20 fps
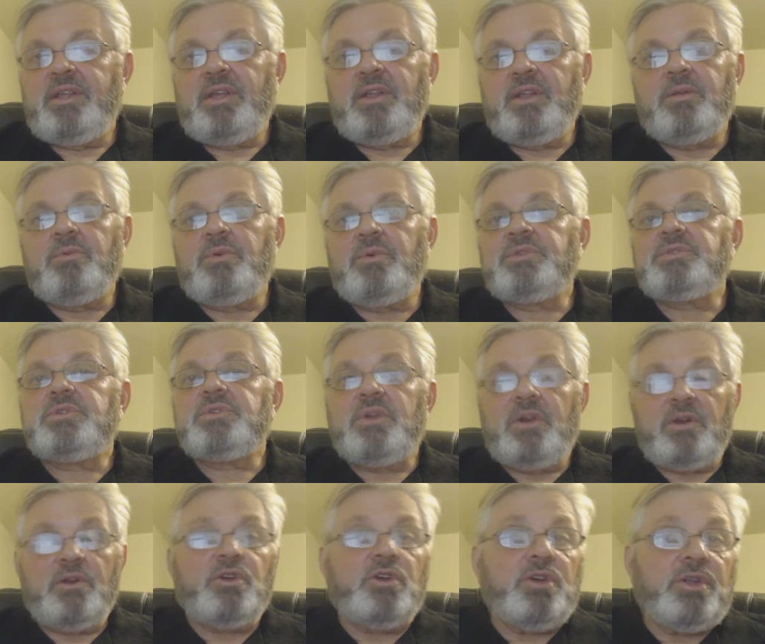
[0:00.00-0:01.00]
The other ones
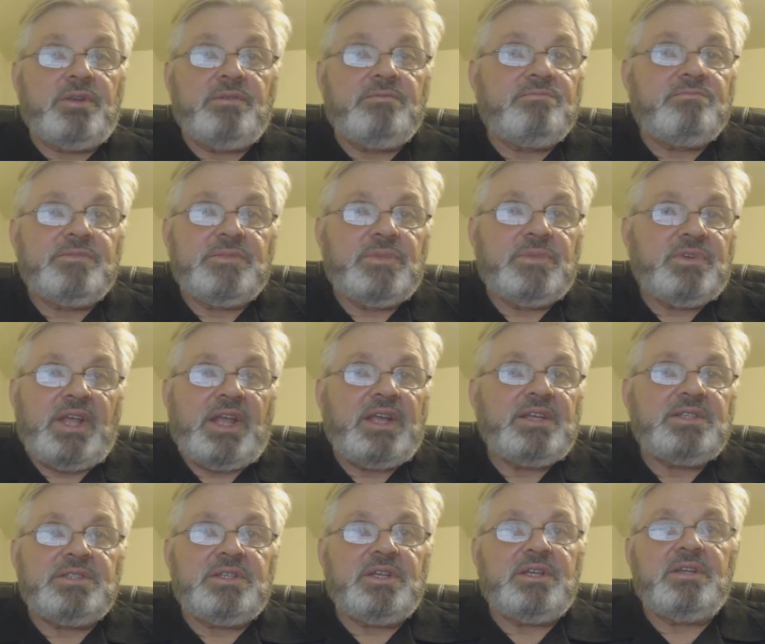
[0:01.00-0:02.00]
are good. They're
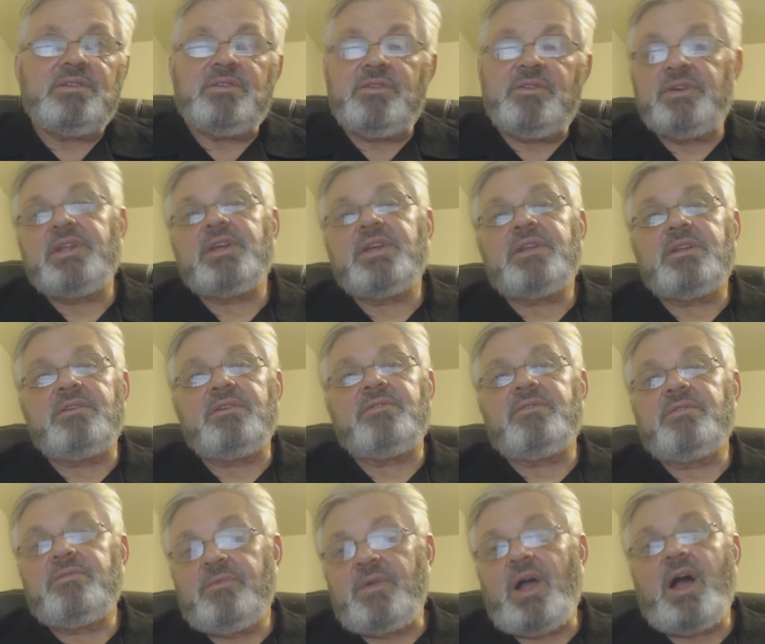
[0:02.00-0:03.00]
tasty. They're
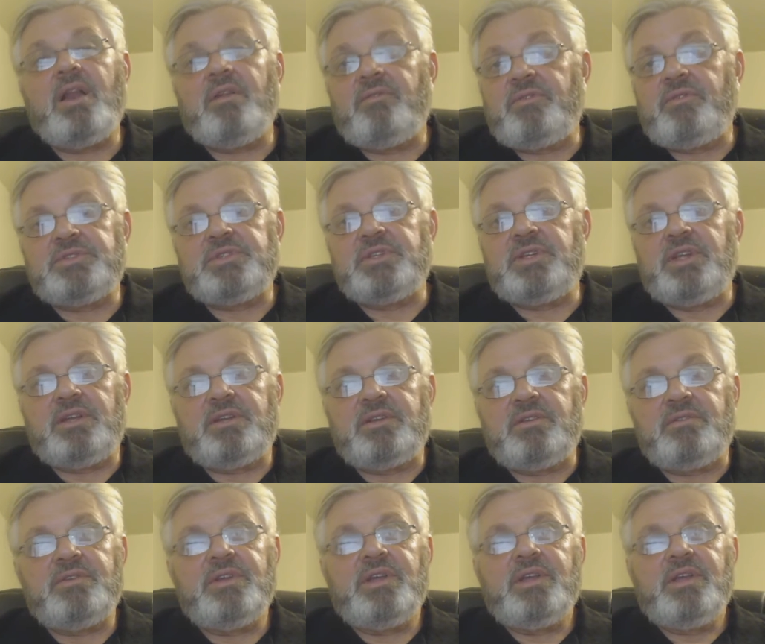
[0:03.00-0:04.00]
addictive. All of it's
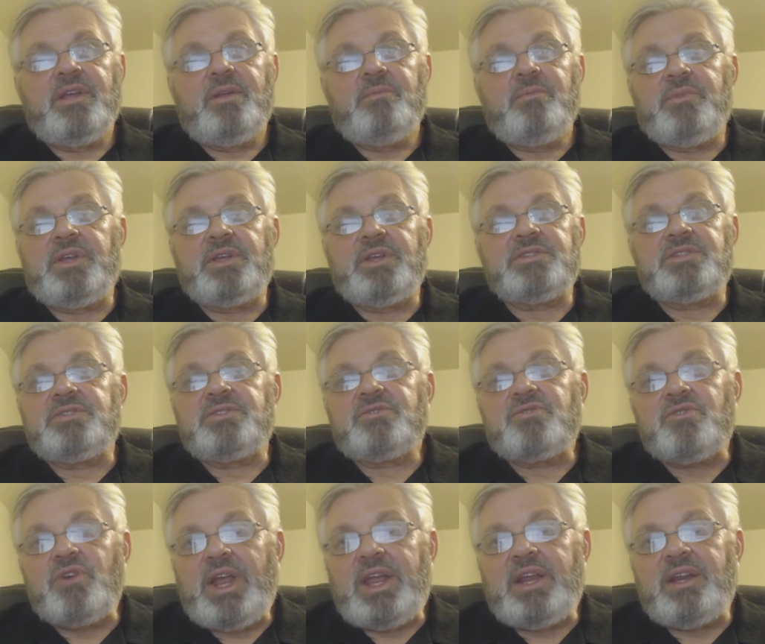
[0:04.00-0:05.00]
addictive because
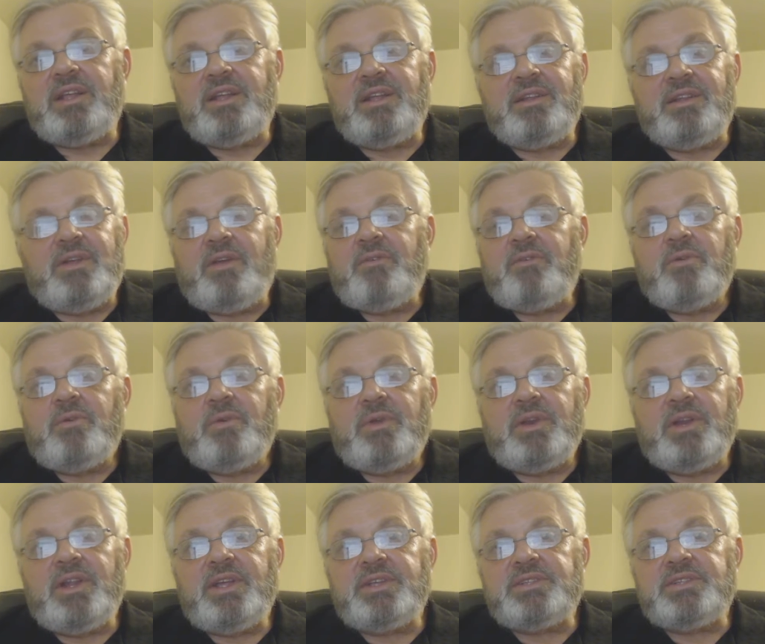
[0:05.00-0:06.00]
it's great.
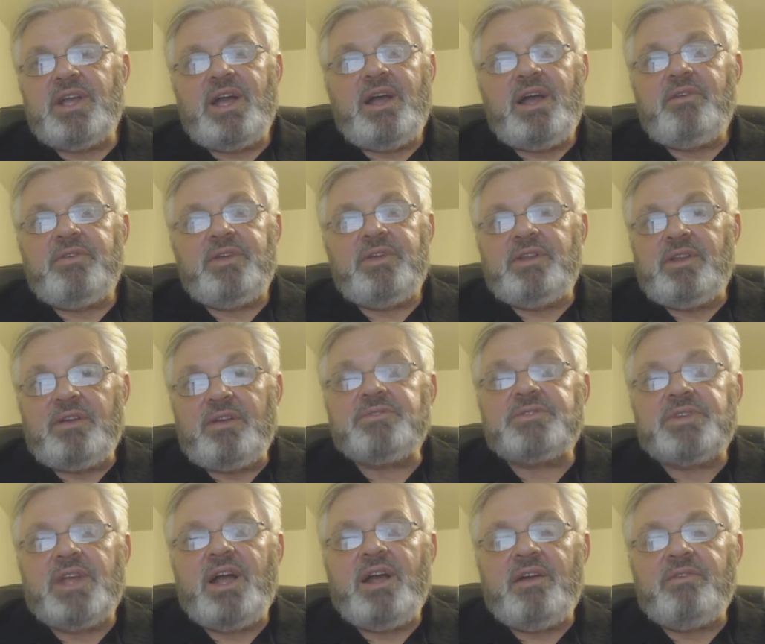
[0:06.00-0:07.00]
Everyone that likes coffee
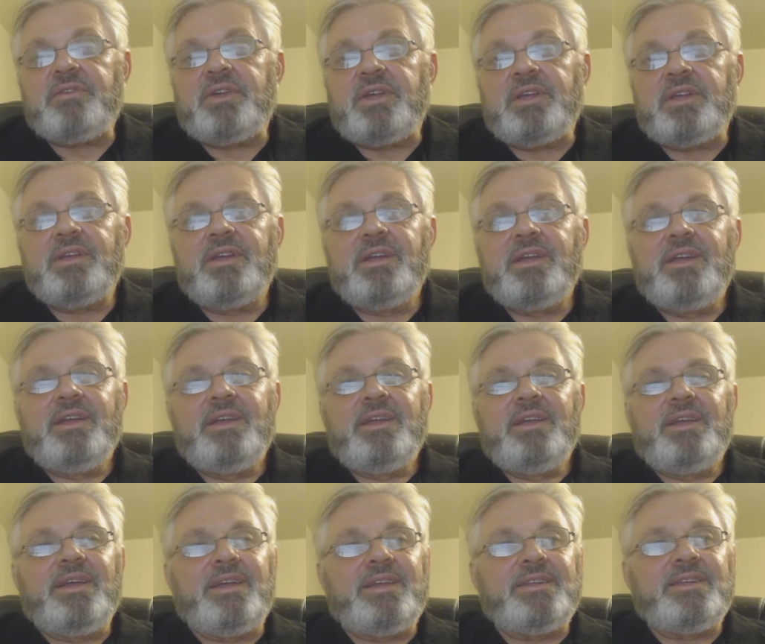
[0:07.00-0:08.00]
loves coffee,
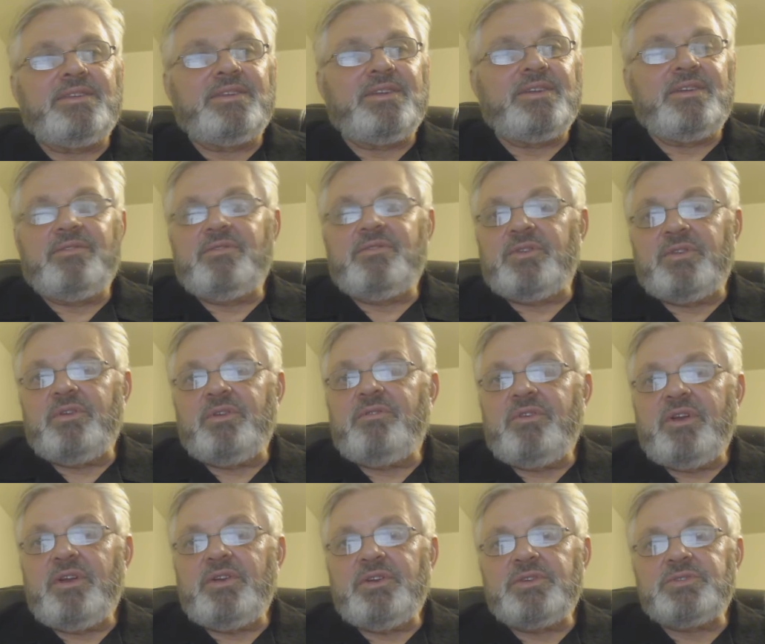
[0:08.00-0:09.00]
and for
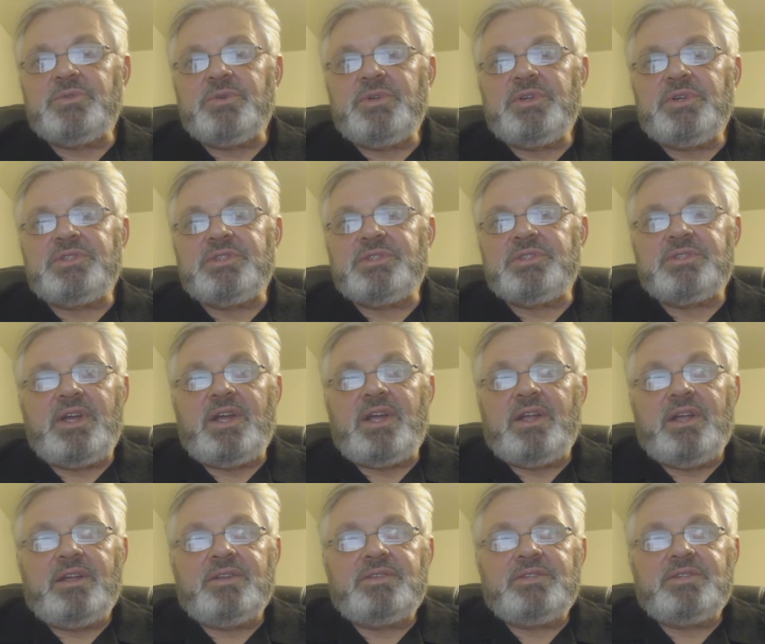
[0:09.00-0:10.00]
their various reasons.
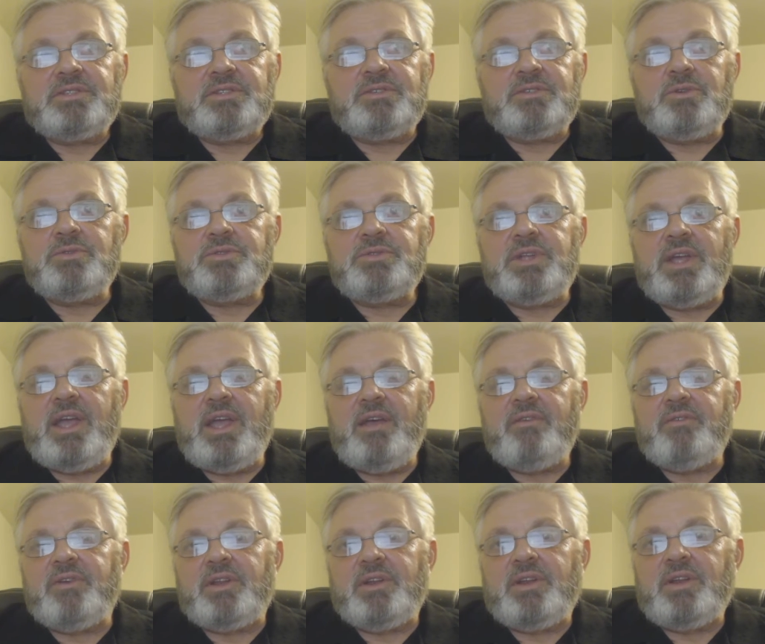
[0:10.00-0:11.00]
I just used to
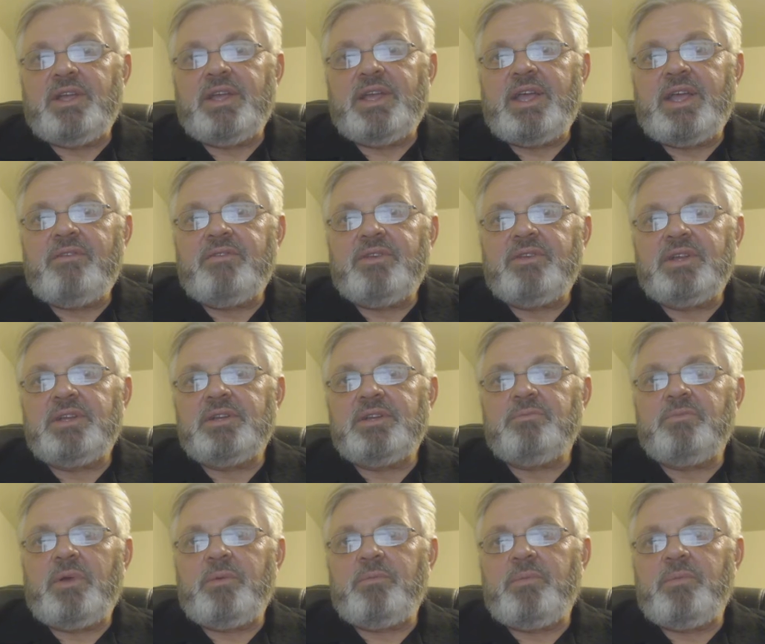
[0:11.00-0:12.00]
having it, like having it
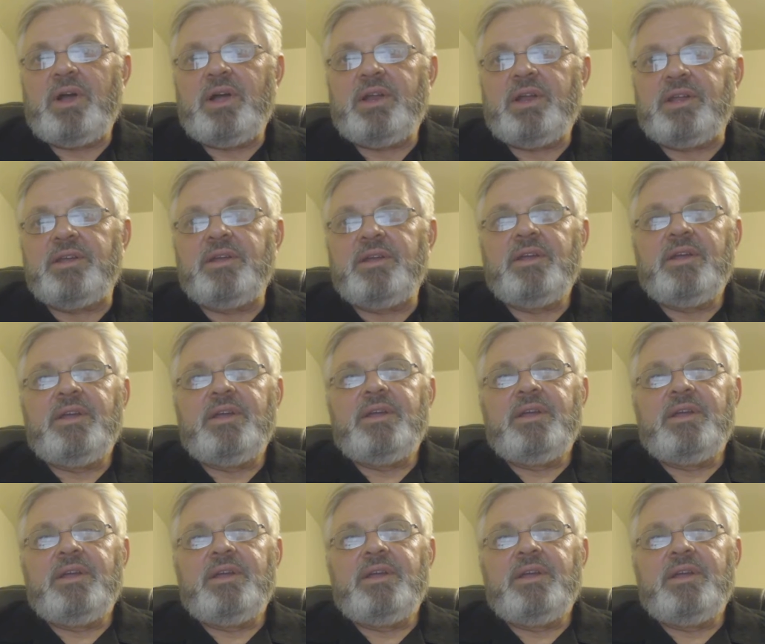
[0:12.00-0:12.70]
in my body.